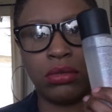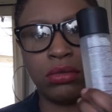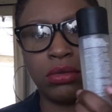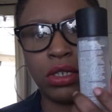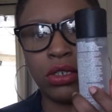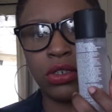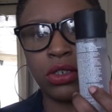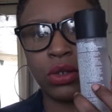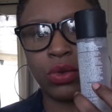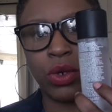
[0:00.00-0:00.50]

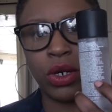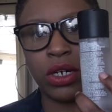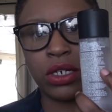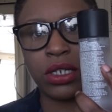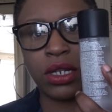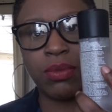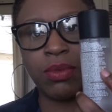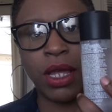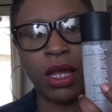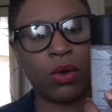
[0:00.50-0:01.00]
those are the words.
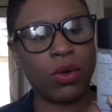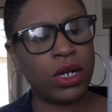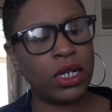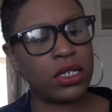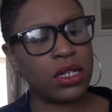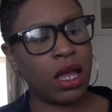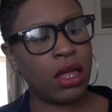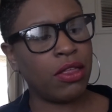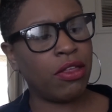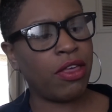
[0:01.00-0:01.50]
I'm like, what
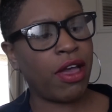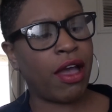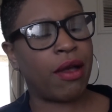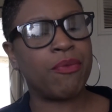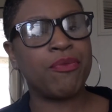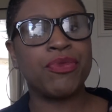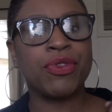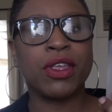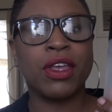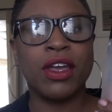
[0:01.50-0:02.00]
is all of that?
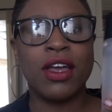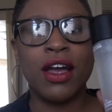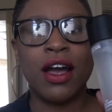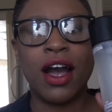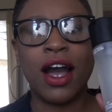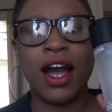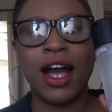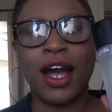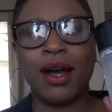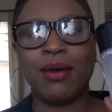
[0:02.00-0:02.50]

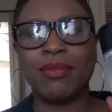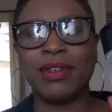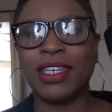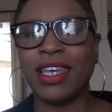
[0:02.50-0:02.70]
Um,